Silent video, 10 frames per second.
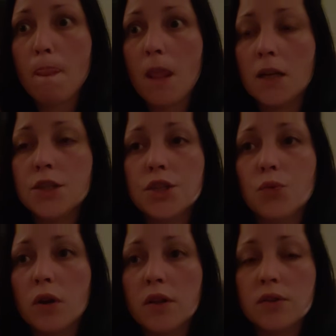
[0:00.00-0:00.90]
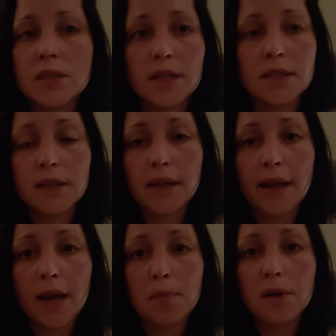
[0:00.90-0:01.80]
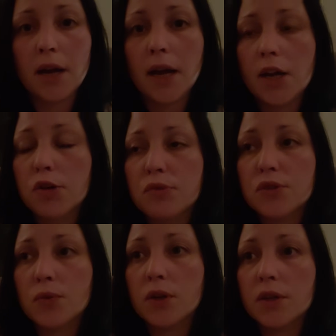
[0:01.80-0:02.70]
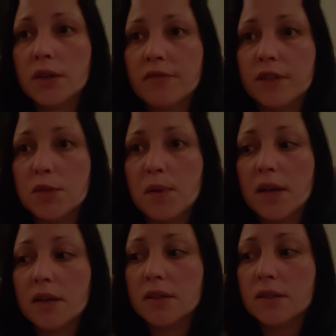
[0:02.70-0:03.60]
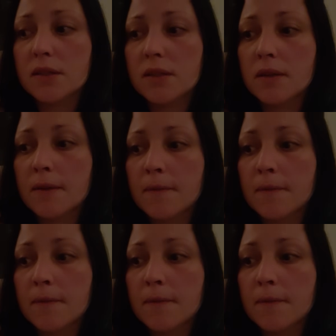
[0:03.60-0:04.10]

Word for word: it's just one of those things that can happen. I, I almost wonder if it's because